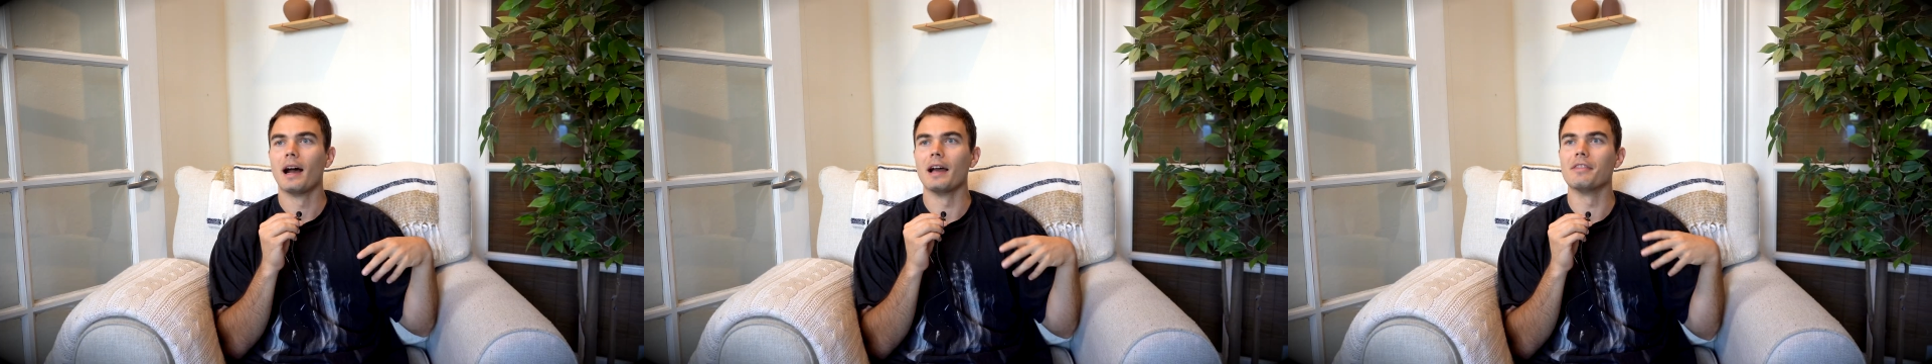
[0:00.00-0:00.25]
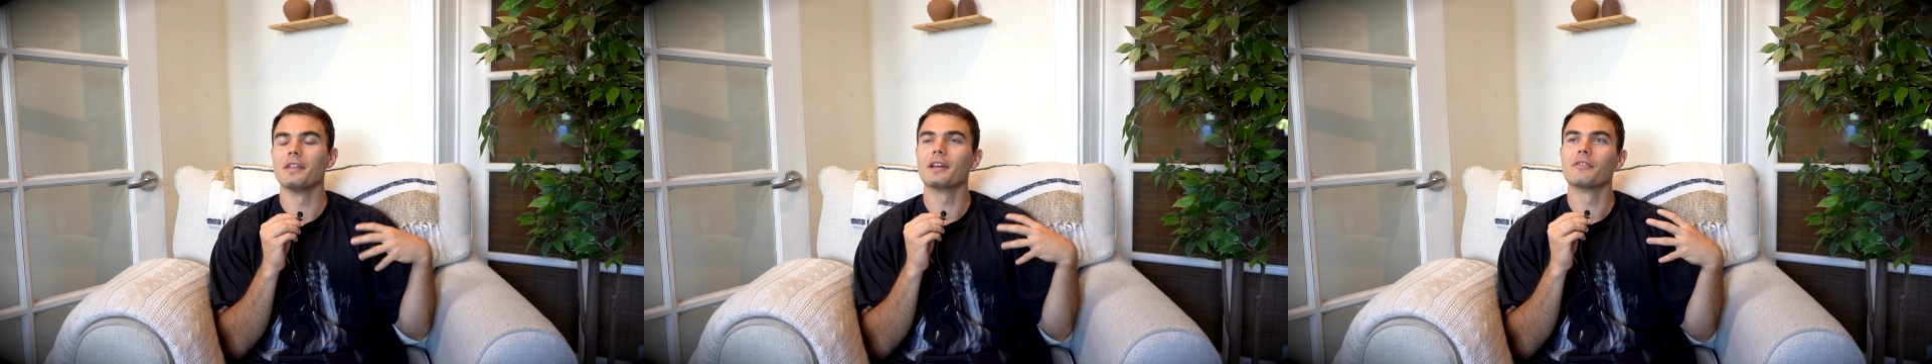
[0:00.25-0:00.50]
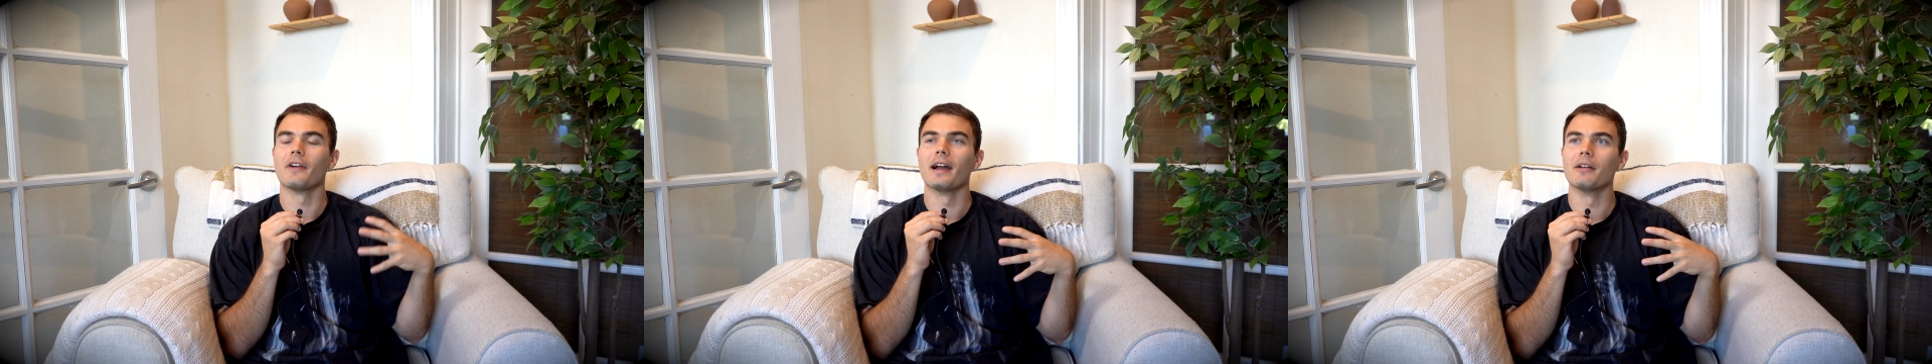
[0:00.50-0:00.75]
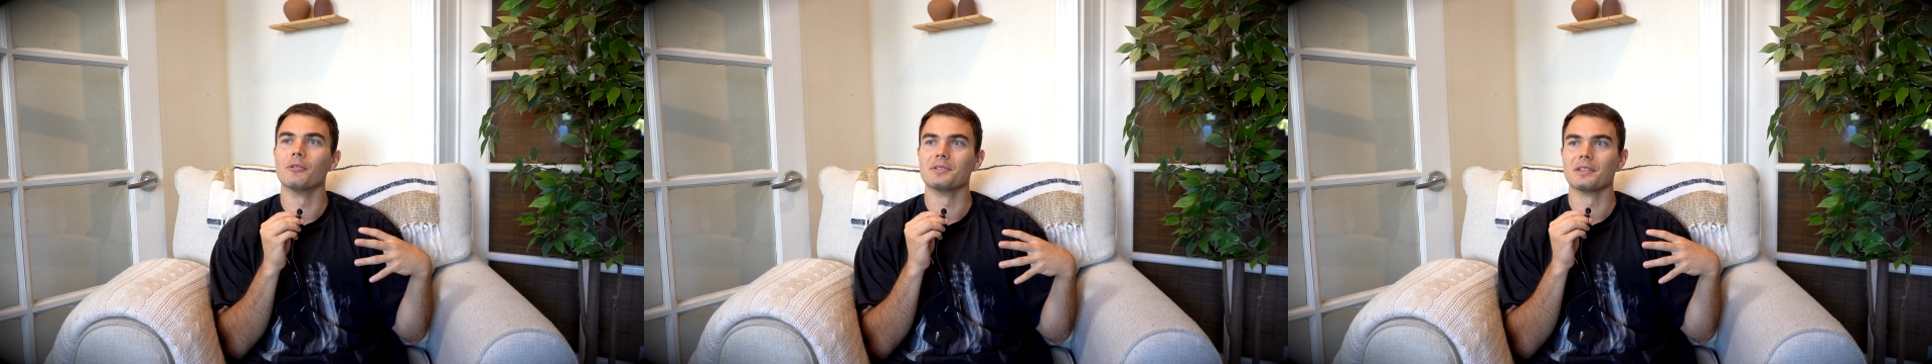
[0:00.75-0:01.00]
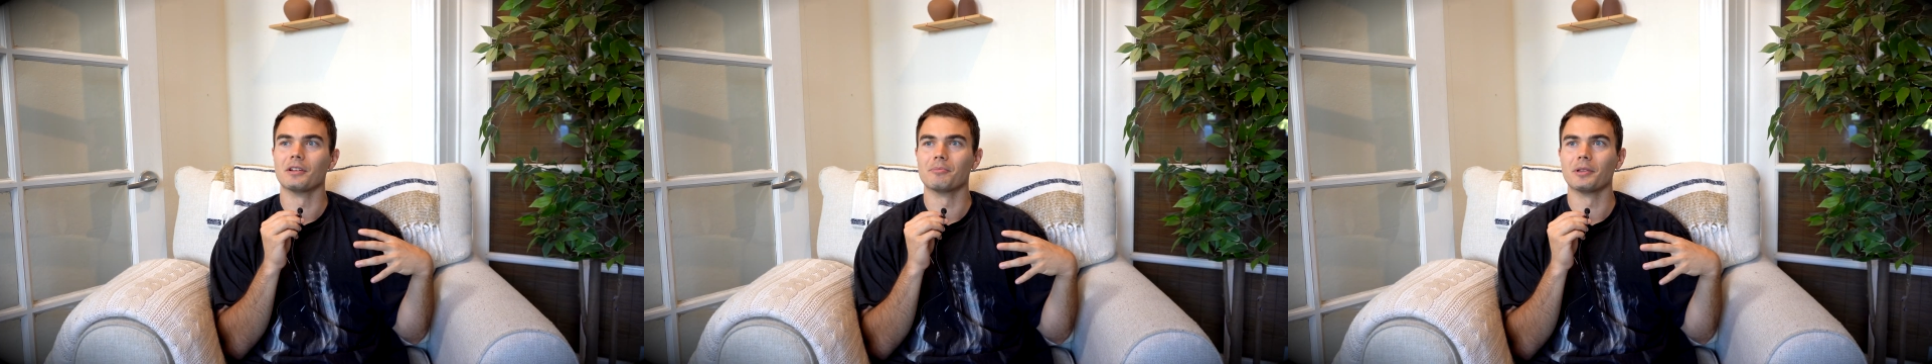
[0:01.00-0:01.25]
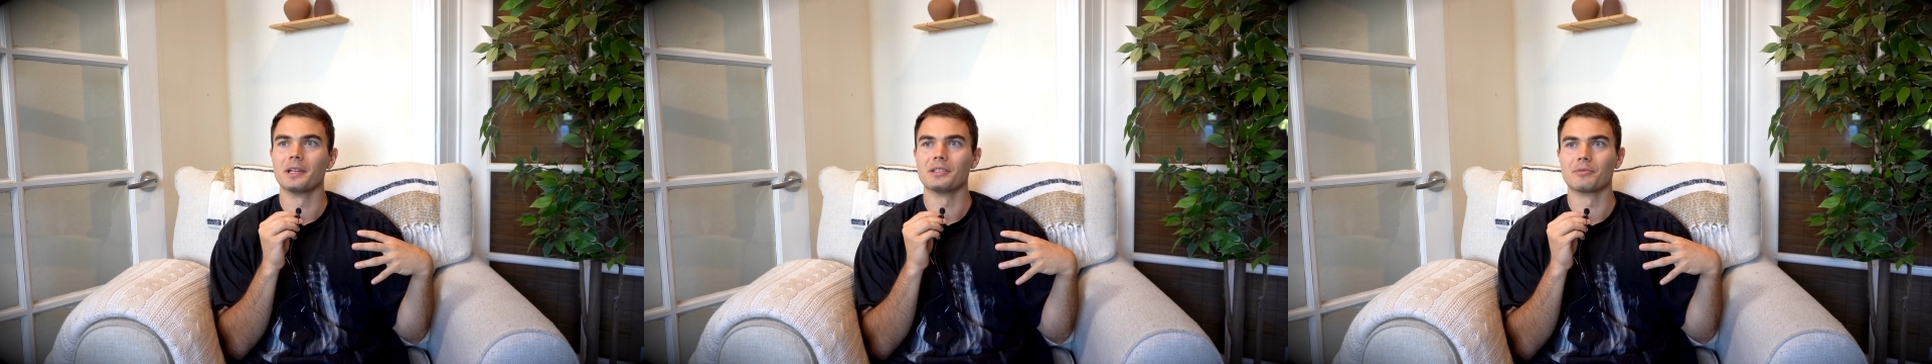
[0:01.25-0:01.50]
I think if I was in a
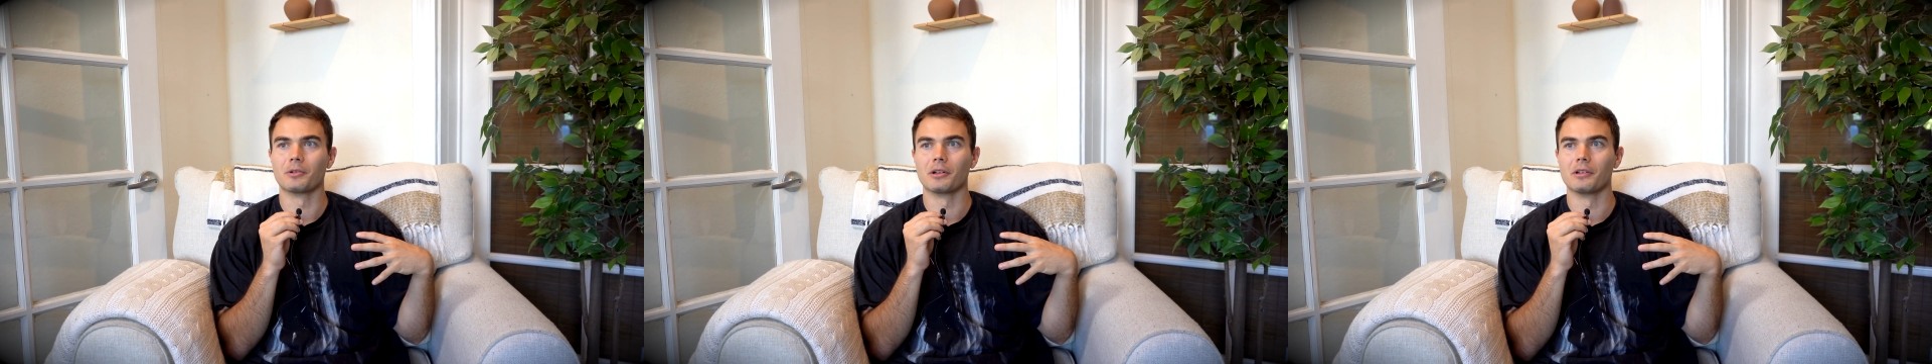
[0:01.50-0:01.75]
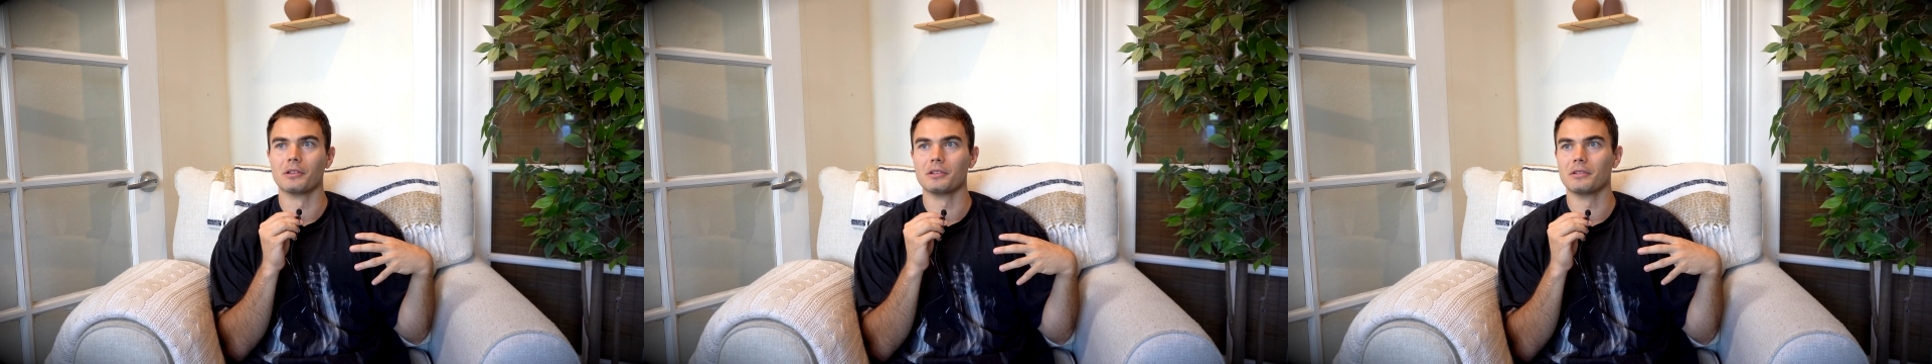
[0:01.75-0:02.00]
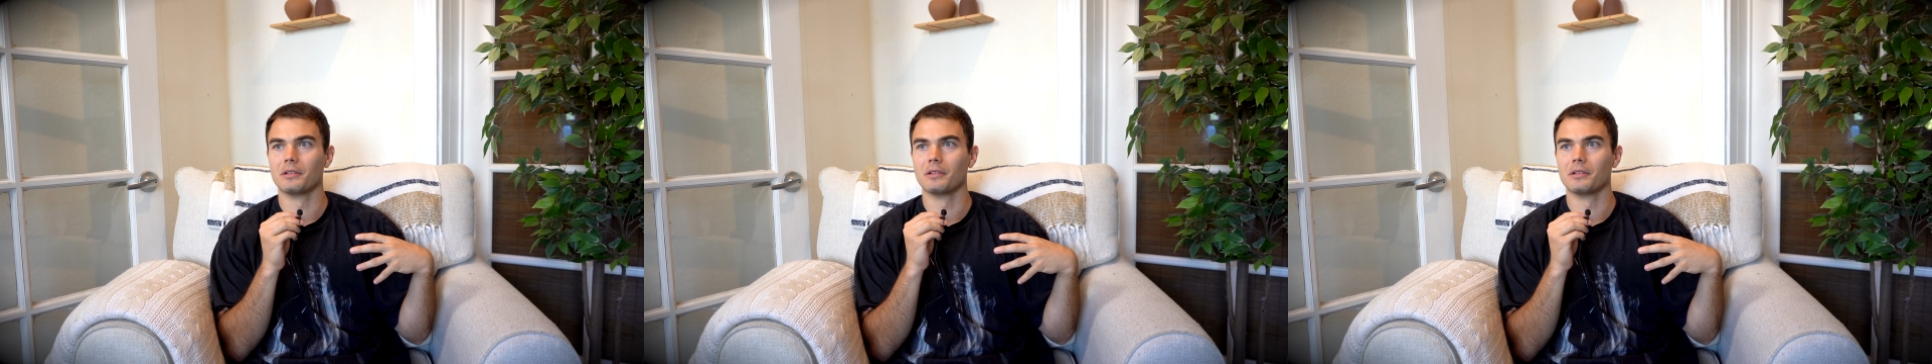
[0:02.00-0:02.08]
place where